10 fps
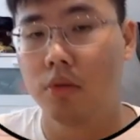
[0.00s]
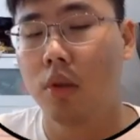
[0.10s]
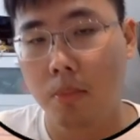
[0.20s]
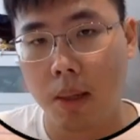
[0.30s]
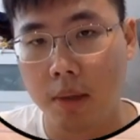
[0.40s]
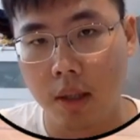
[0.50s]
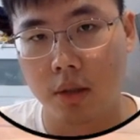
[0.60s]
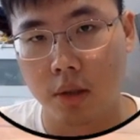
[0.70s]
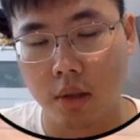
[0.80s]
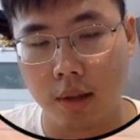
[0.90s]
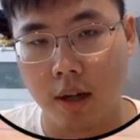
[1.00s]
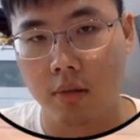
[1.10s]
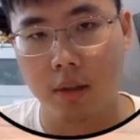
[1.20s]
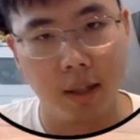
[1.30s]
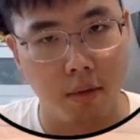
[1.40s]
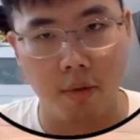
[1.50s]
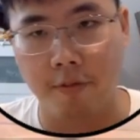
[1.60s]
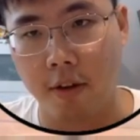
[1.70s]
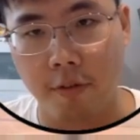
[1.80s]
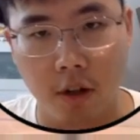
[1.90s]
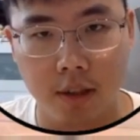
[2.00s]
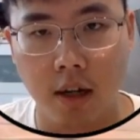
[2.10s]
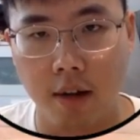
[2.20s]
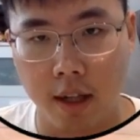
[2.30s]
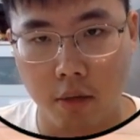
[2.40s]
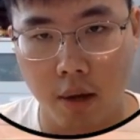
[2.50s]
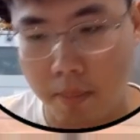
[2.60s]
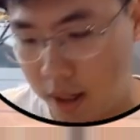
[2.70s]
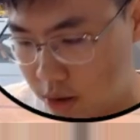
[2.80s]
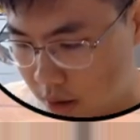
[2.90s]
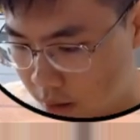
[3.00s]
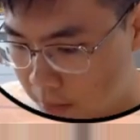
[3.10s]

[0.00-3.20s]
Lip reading: So maybe they're trying to counter that with a Falls Count Anywhere match.